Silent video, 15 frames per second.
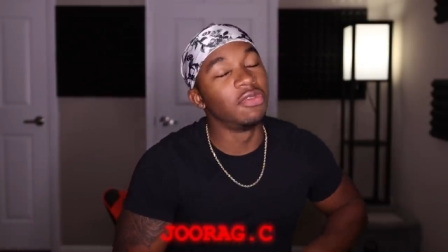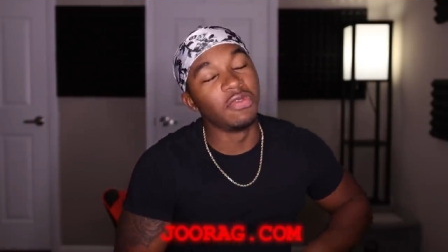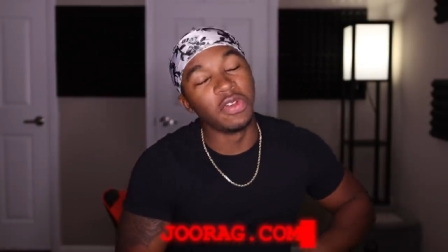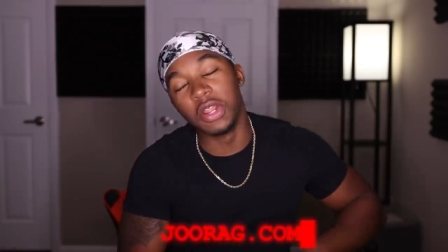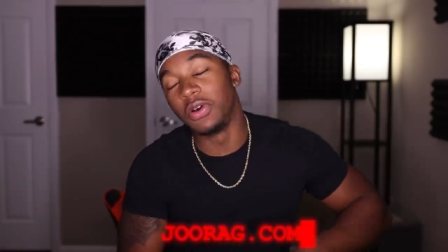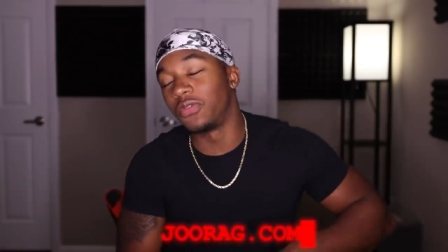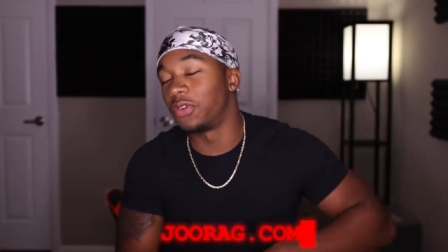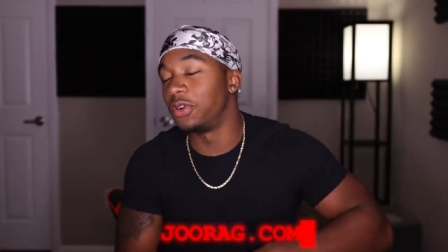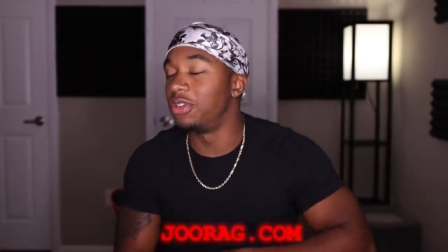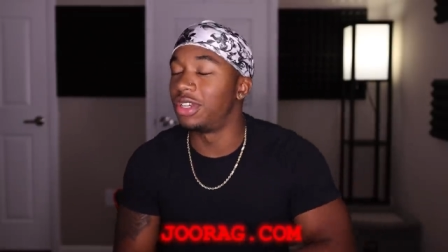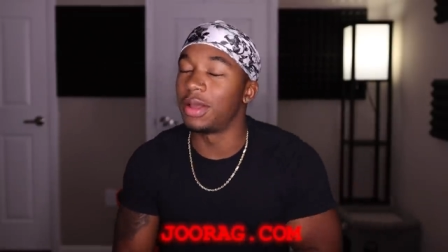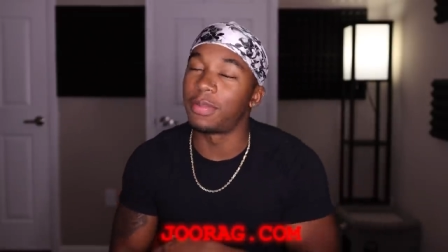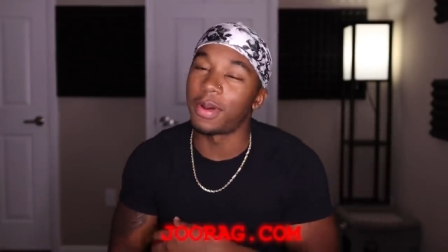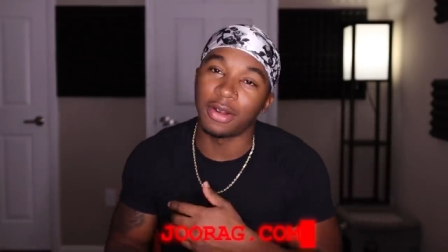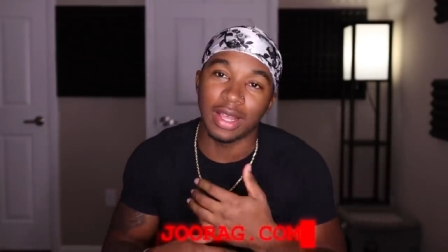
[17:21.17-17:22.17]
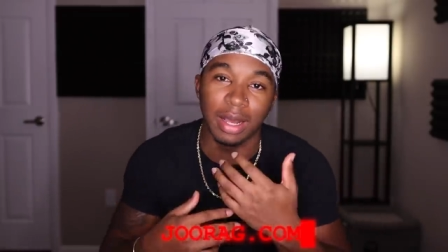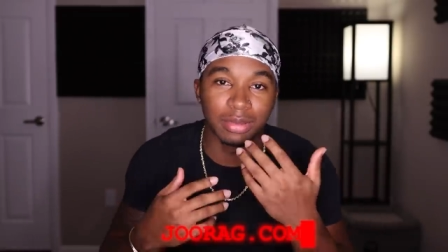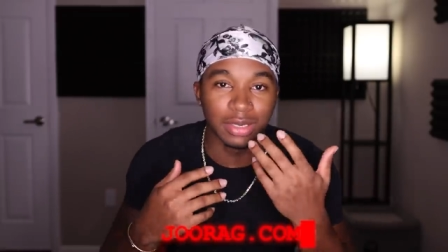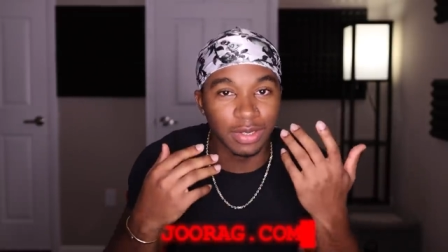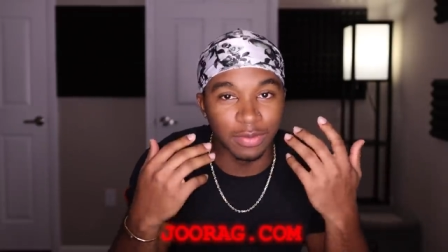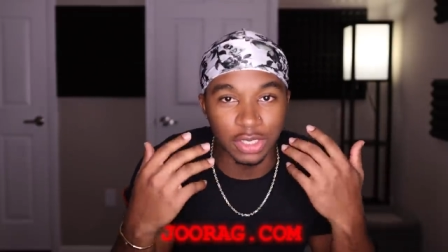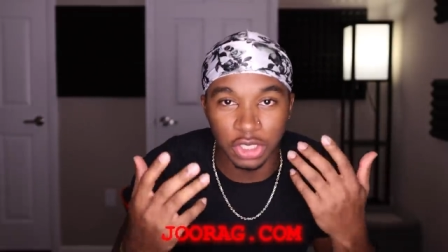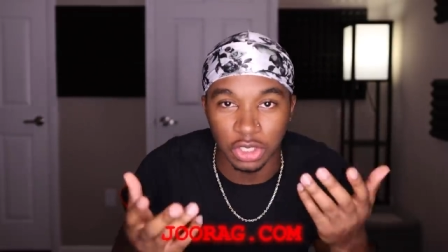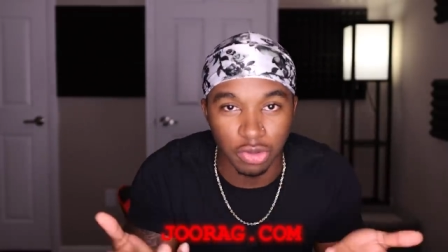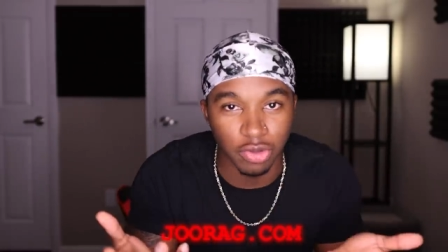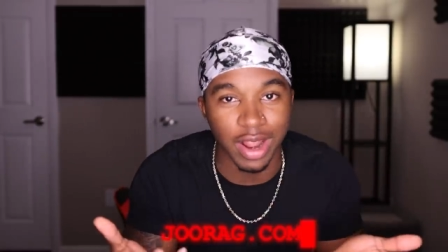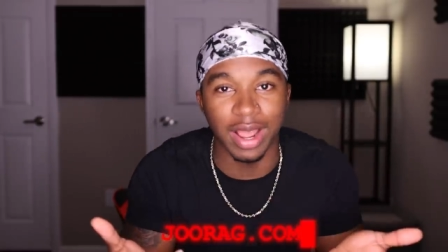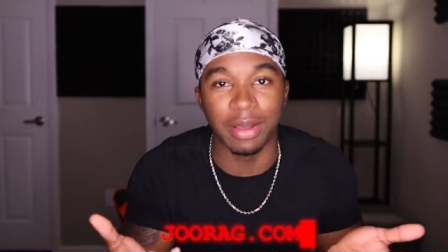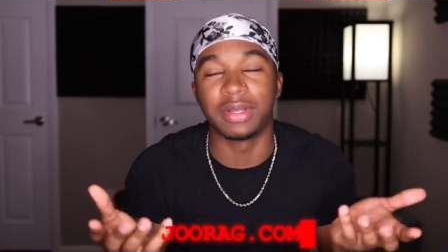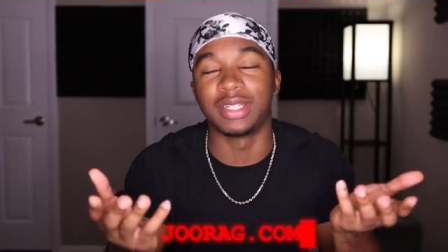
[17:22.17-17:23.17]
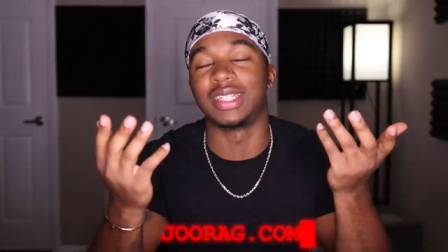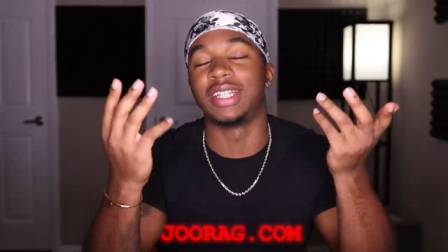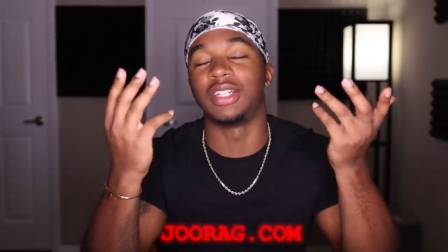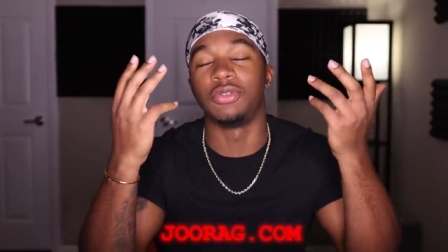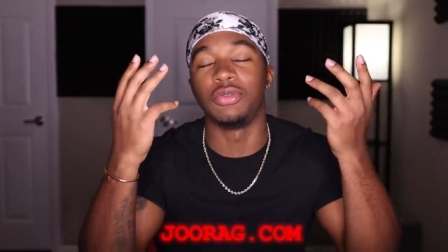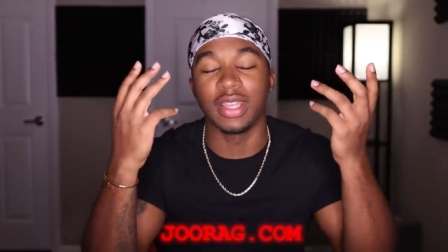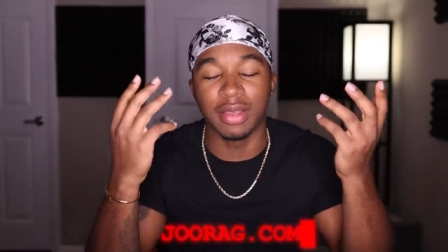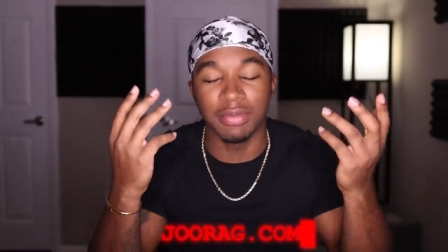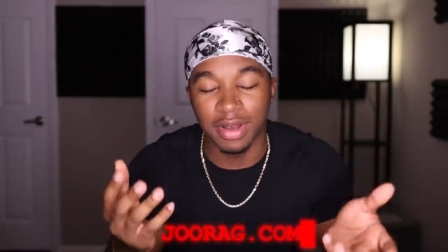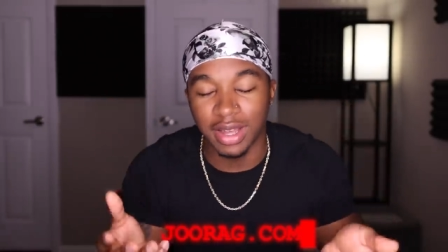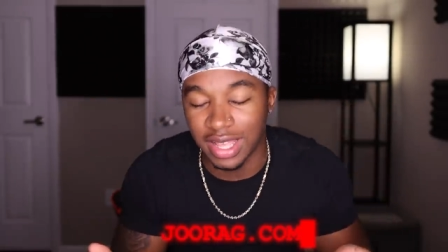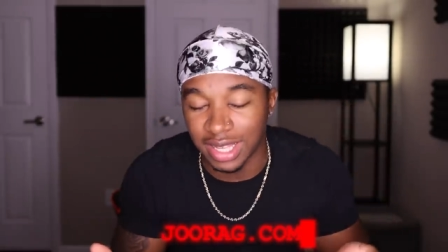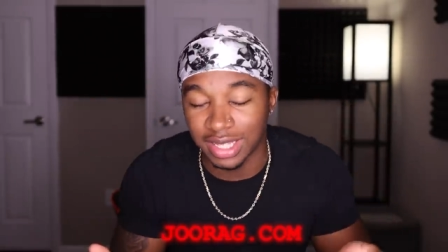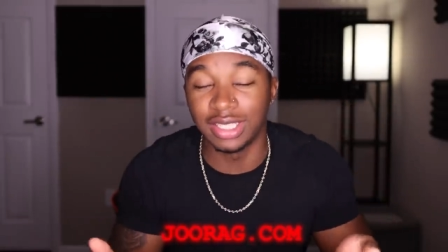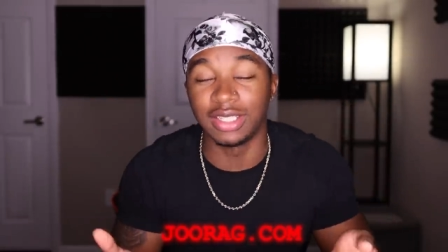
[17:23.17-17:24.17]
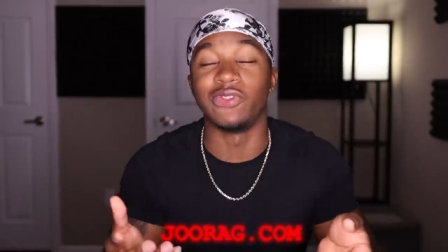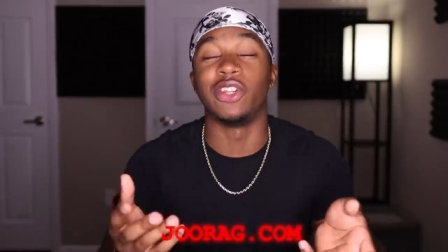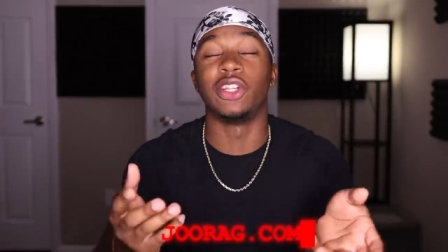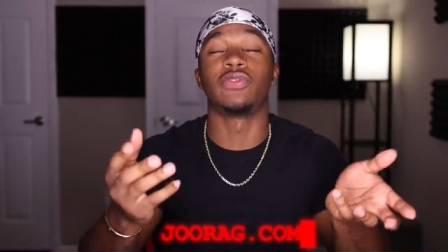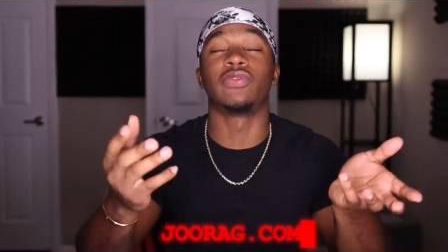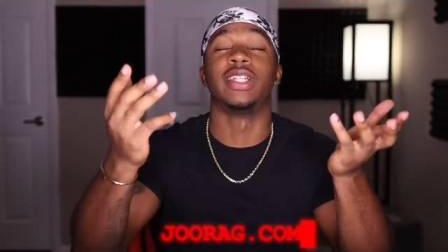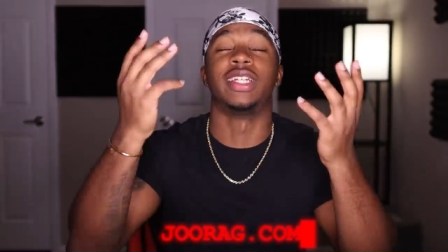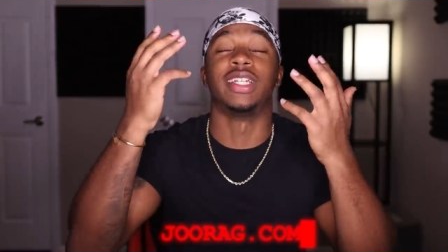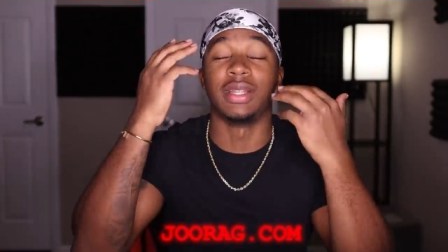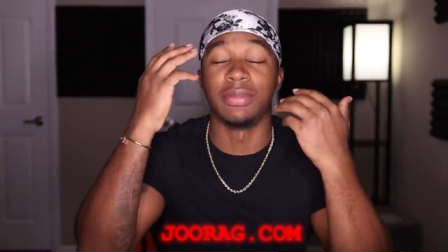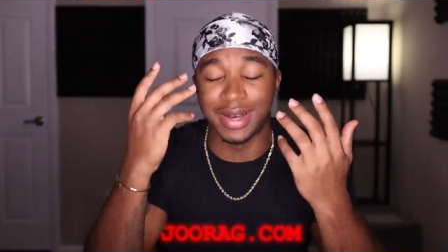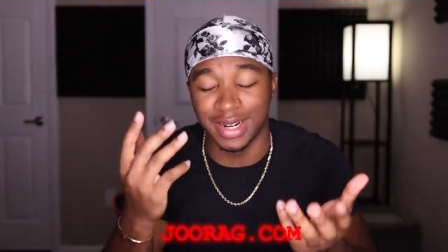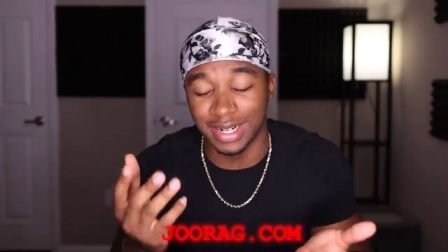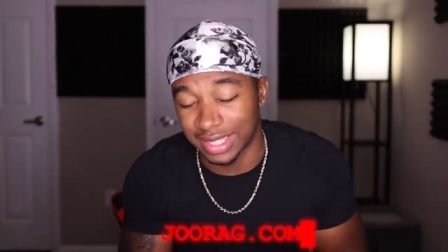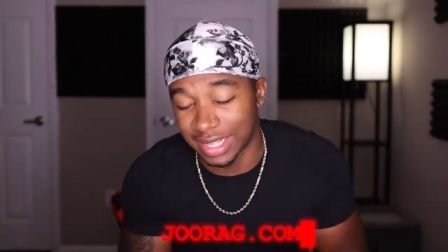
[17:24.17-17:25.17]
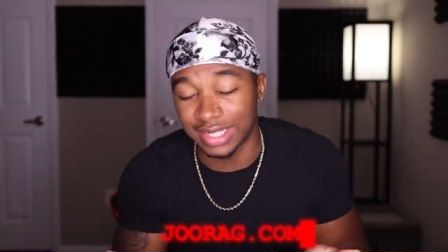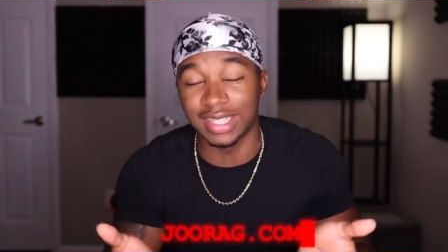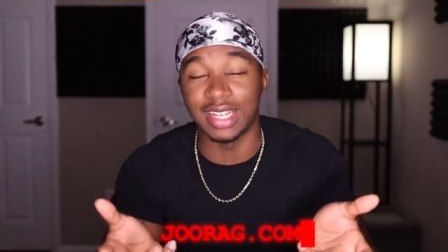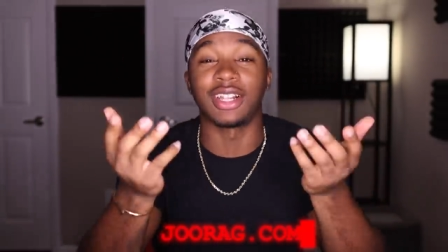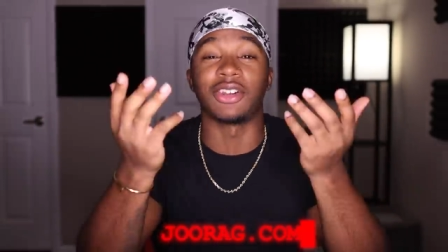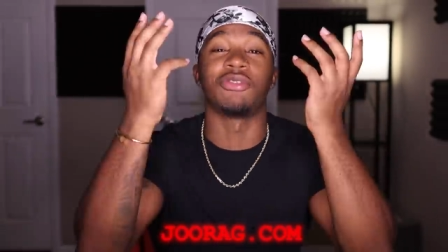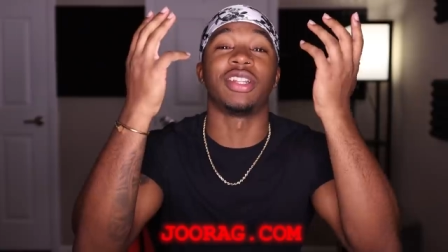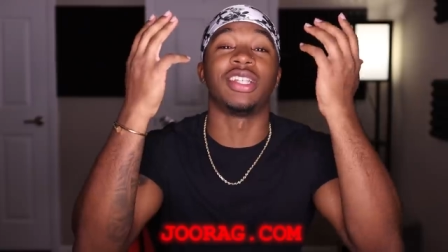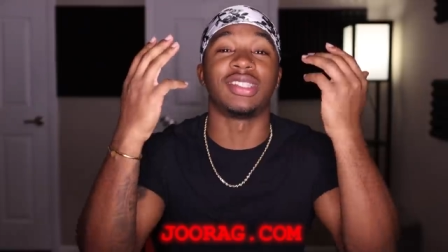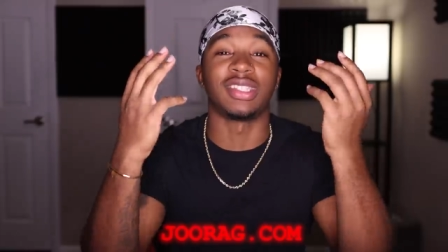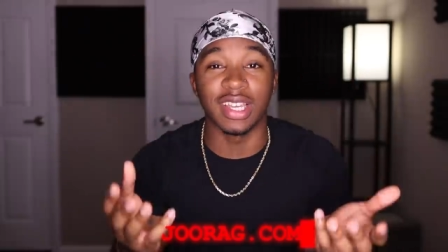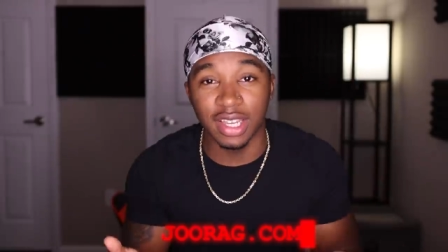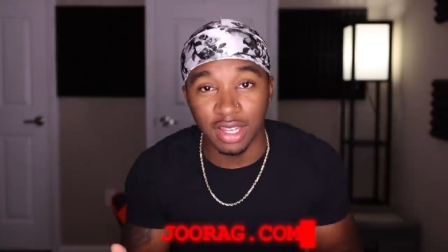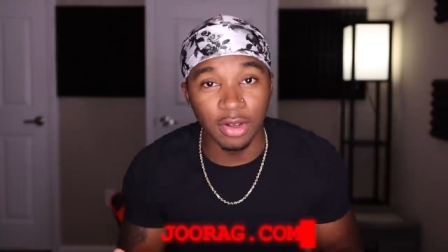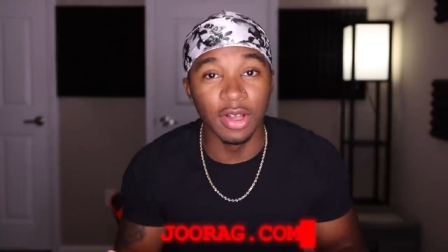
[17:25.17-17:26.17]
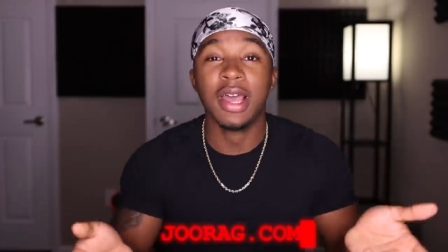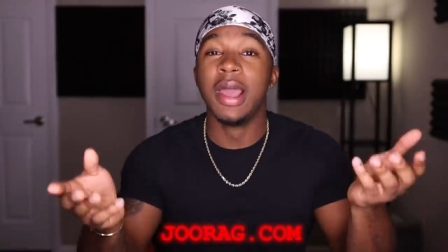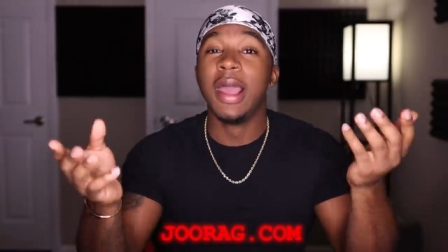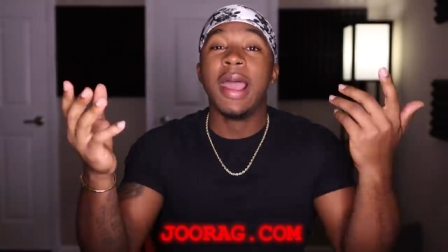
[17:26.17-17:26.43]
the video before you dip out. Comment something with Joorag because I do need money because this video's gonna get demonetized. I can already tell.